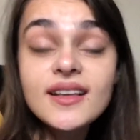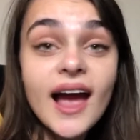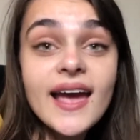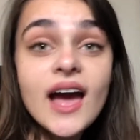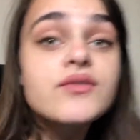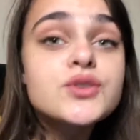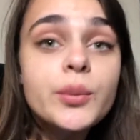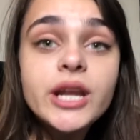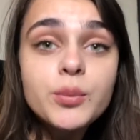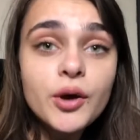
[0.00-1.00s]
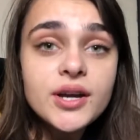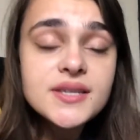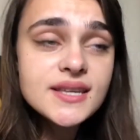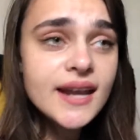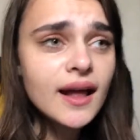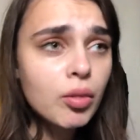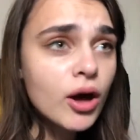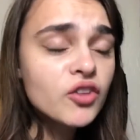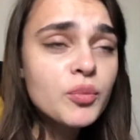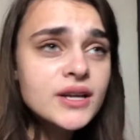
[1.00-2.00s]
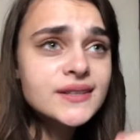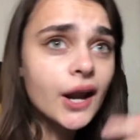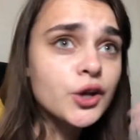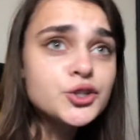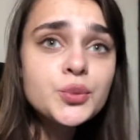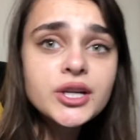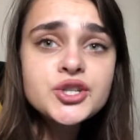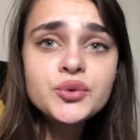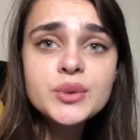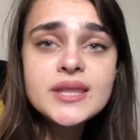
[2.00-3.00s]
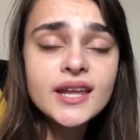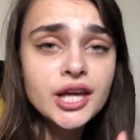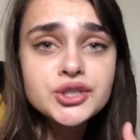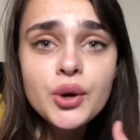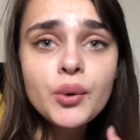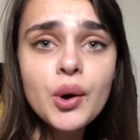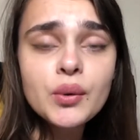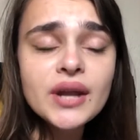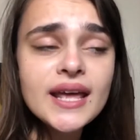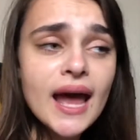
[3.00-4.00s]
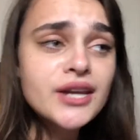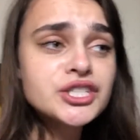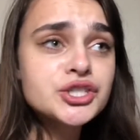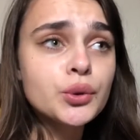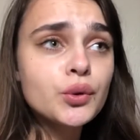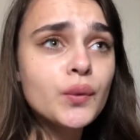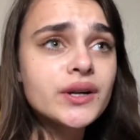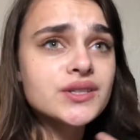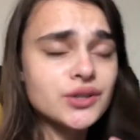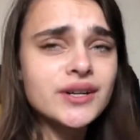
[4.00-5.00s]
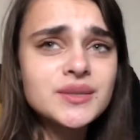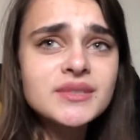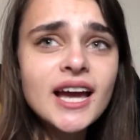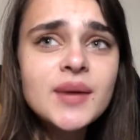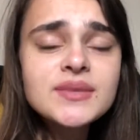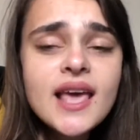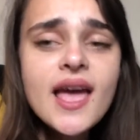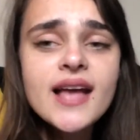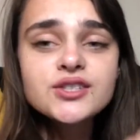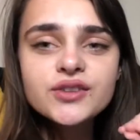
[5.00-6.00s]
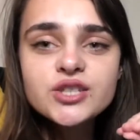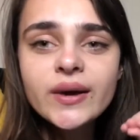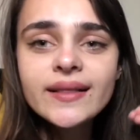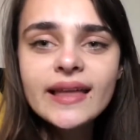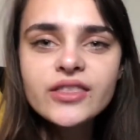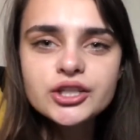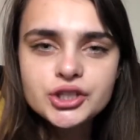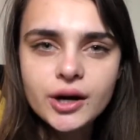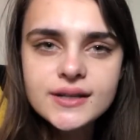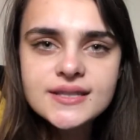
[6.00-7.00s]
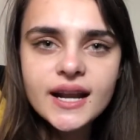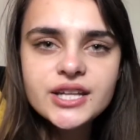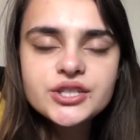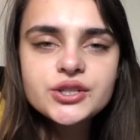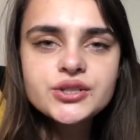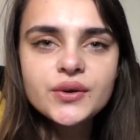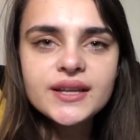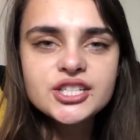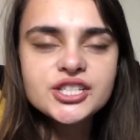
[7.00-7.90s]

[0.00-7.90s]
I have so many books and a lot of books that I do want to read that I don't own, and I just don't know where to start sometimes. And so that's why I like the jars that I do, so it